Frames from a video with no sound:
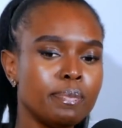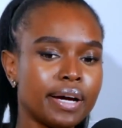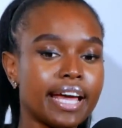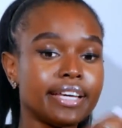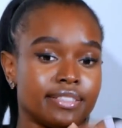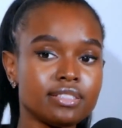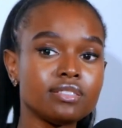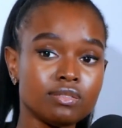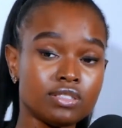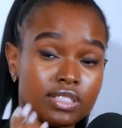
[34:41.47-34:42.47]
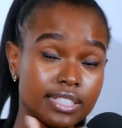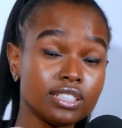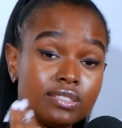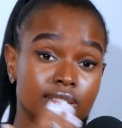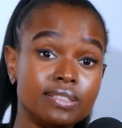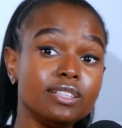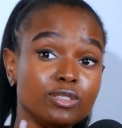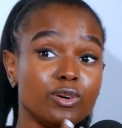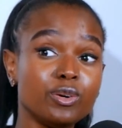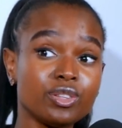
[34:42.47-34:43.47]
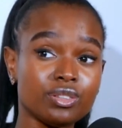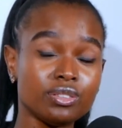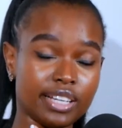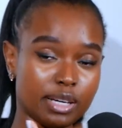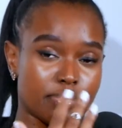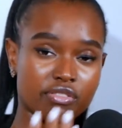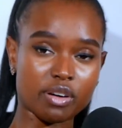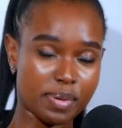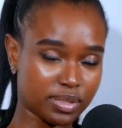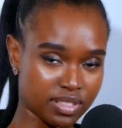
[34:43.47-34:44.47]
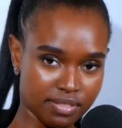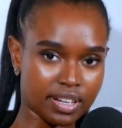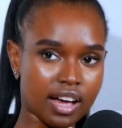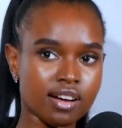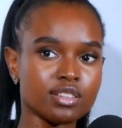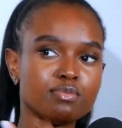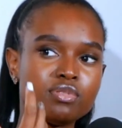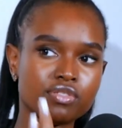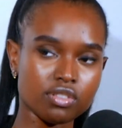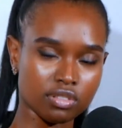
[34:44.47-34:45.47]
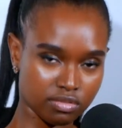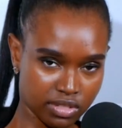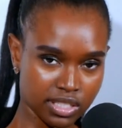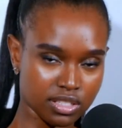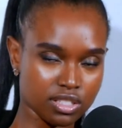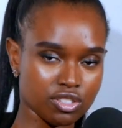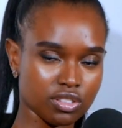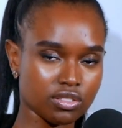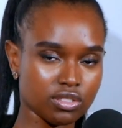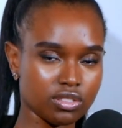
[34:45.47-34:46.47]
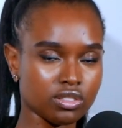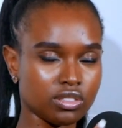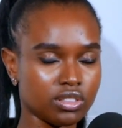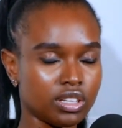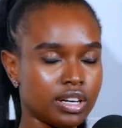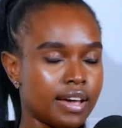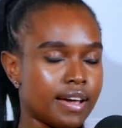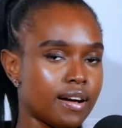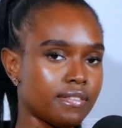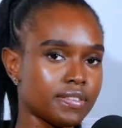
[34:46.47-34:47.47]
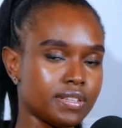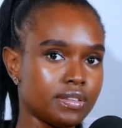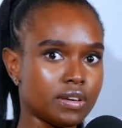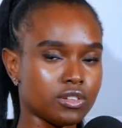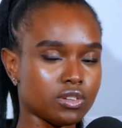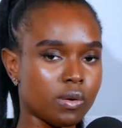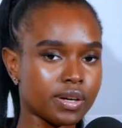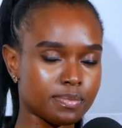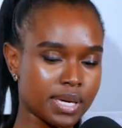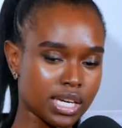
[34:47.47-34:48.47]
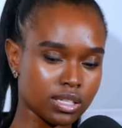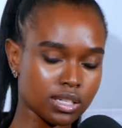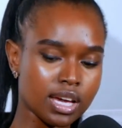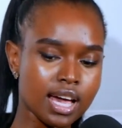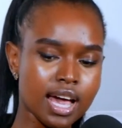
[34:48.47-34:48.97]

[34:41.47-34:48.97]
But I s- still did go through labor for about seven hours before the decision to have a C-section was made.